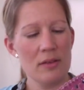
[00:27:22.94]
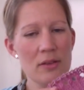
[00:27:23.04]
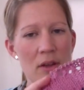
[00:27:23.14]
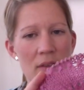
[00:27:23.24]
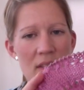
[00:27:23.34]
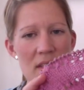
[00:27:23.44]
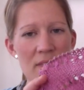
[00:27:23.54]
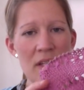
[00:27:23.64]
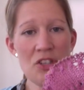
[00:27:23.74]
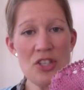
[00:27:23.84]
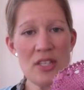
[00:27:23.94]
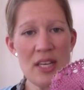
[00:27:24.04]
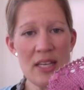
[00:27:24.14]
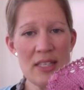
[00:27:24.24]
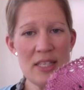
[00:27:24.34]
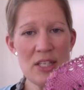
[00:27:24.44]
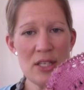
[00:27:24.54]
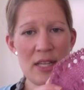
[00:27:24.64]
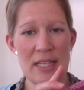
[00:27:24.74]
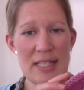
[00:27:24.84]
So that's something I just started, so
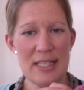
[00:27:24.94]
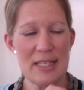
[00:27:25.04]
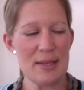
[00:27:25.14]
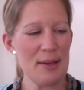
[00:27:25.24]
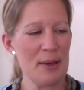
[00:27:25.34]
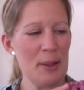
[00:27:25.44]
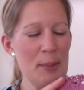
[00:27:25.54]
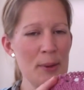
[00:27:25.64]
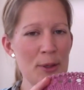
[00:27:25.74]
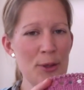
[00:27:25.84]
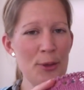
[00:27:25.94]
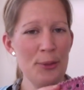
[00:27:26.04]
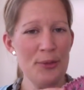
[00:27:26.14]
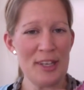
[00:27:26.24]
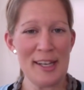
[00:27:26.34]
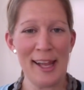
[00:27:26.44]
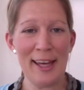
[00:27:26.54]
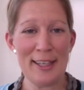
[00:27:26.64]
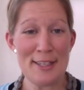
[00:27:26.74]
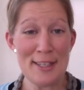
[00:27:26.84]
that's my new
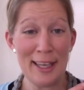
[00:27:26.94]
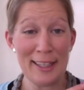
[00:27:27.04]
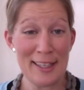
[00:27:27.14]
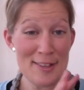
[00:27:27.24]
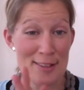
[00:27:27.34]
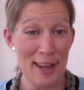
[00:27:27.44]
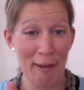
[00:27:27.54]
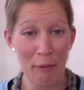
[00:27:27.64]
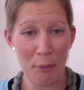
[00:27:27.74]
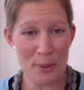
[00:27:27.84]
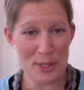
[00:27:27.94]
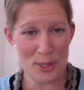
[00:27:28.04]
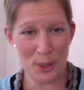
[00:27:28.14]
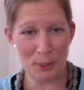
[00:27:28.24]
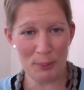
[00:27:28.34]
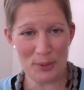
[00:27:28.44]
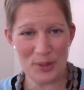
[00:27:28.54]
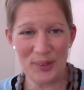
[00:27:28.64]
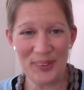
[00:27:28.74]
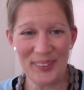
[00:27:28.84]
deadline knitting, I guess, and now I always know what
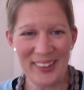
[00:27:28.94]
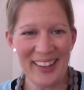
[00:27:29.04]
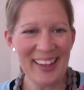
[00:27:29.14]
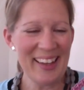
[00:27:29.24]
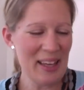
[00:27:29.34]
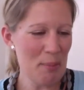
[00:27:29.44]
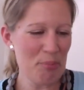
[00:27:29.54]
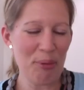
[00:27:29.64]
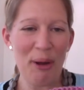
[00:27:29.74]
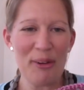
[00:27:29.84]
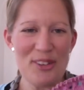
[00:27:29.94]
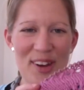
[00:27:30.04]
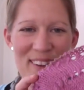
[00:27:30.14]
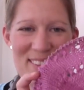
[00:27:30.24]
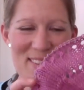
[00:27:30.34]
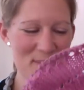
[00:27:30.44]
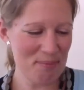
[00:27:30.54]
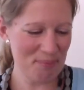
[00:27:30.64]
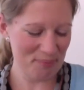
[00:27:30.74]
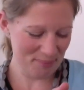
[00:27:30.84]
to prioritize,
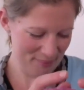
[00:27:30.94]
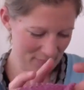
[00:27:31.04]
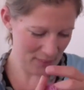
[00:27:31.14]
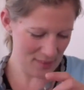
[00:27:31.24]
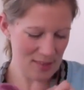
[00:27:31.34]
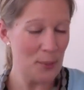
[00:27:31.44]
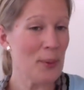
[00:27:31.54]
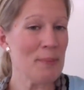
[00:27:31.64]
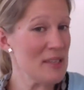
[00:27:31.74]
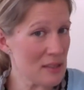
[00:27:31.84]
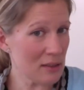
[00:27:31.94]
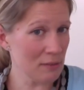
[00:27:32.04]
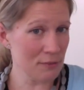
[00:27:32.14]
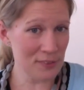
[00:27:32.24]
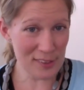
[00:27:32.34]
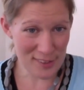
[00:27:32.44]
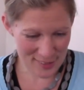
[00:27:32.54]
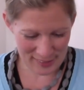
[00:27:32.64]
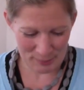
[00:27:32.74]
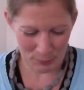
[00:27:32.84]
so I won't be so confused
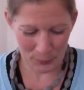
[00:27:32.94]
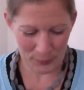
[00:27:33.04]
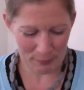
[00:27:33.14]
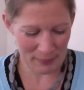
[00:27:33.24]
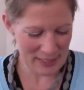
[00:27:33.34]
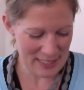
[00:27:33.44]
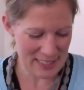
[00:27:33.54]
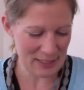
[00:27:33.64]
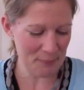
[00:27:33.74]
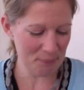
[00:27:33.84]
anymore with my knitting.